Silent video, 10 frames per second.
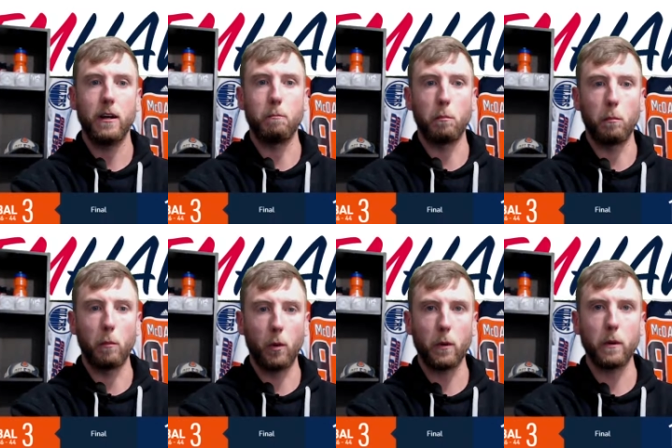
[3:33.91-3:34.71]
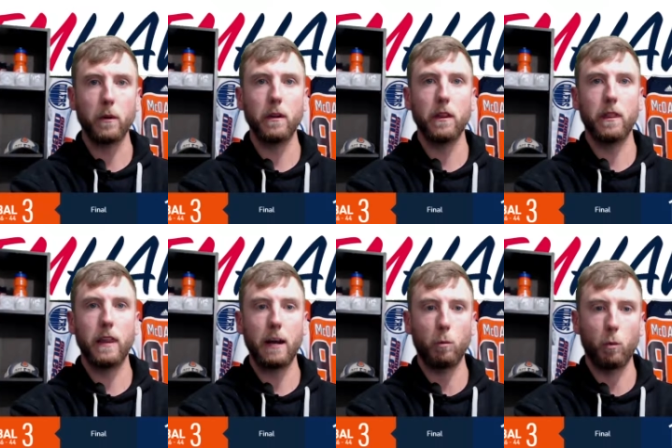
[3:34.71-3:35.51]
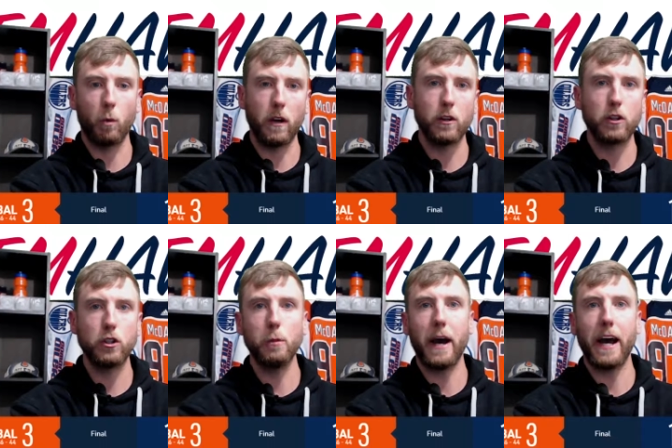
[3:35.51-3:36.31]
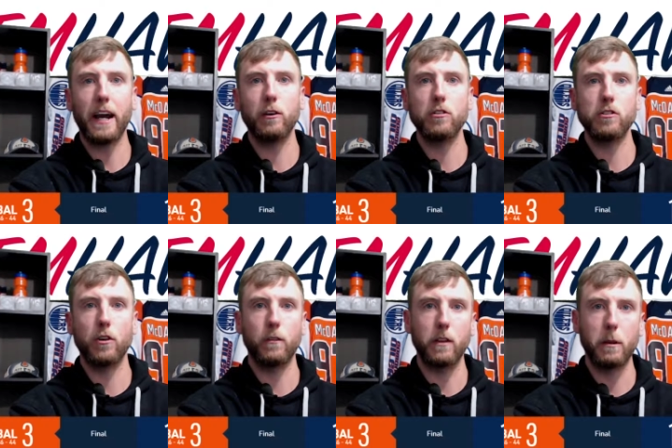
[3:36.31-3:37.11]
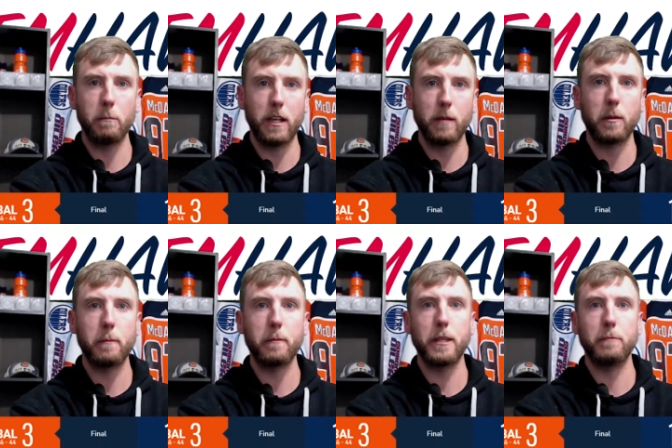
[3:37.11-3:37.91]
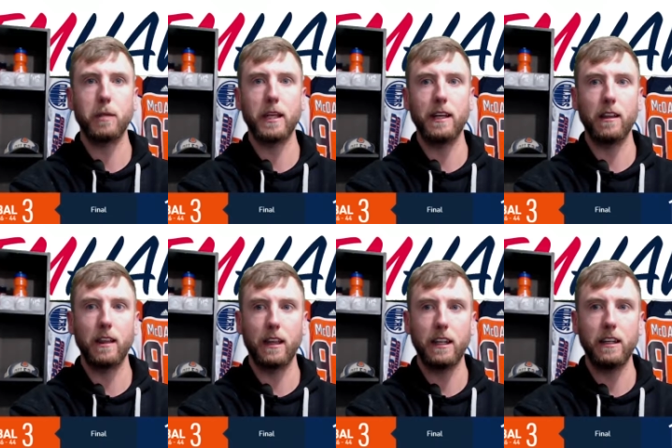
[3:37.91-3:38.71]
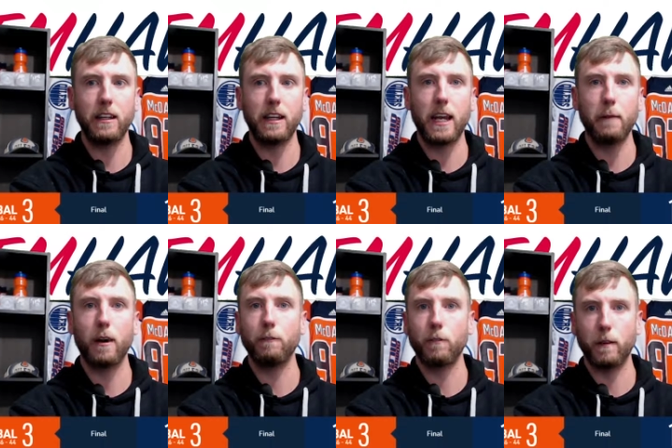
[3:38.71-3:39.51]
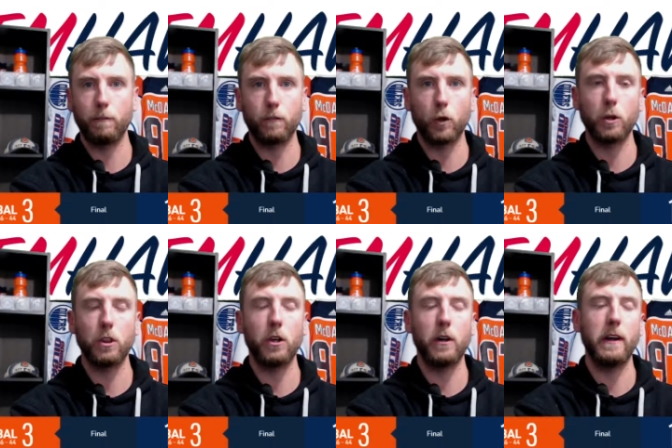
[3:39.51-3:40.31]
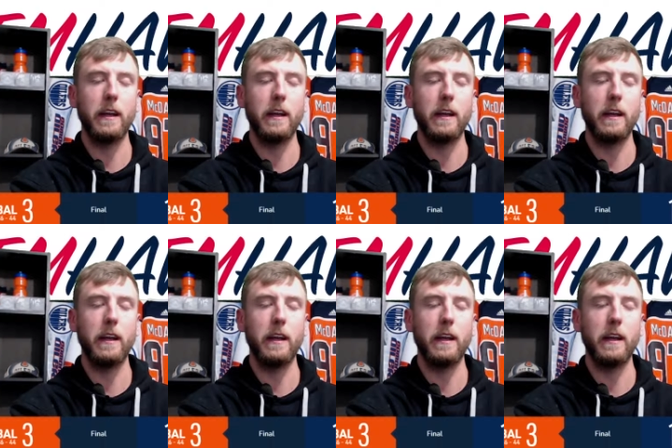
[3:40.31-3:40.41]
more than one or two batters over the minimum to the plate late in the game, right from the fourth on,